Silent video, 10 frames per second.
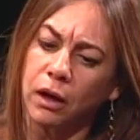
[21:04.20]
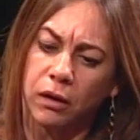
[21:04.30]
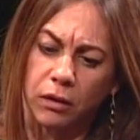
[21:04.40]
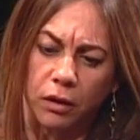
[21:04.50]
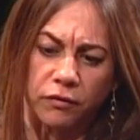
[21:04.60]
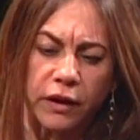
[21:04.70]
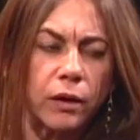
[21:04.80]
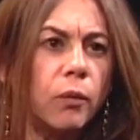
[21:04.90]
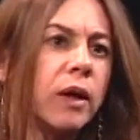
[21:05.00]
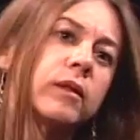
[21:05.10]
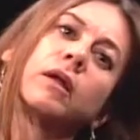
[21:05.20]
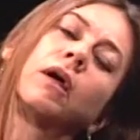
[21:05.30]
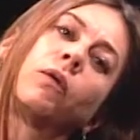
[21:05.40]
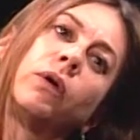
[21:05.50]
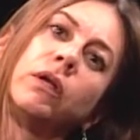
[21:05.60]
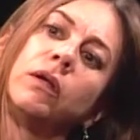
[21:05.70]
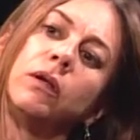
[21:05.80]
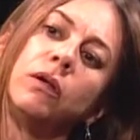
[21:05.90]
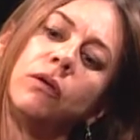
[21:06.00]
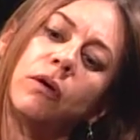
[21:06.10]
of ayahuasca, when
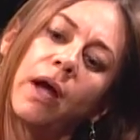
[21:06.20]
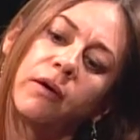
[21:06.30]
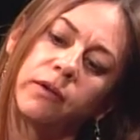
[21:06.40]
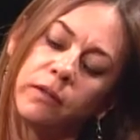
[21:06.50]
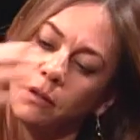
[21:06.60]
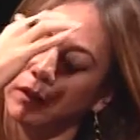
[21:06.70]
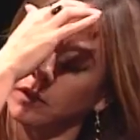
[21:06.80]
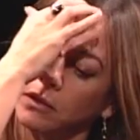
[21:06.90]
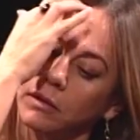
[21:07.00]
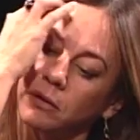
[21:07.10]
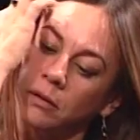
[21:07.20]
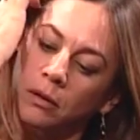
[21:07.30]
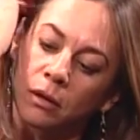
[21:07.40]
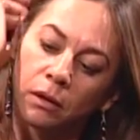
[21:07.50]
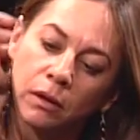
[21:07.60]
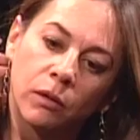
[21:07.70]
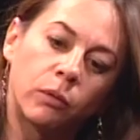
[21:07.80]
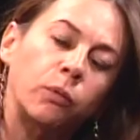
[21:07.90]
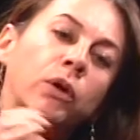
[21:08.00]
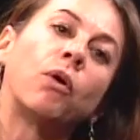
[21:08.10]
you have, and this is
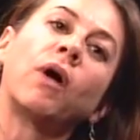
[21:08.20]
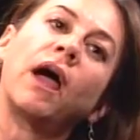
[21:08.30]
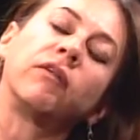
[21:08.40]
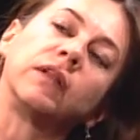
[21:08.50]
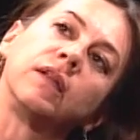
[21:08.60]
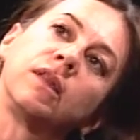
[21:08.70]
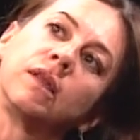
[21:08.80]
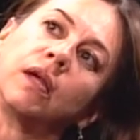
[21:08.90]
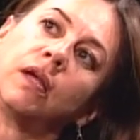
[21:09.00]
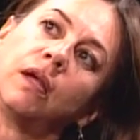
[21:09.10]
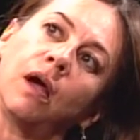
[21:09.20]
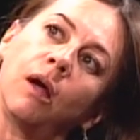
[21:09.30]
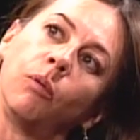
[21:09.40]
when we don't have, let's say,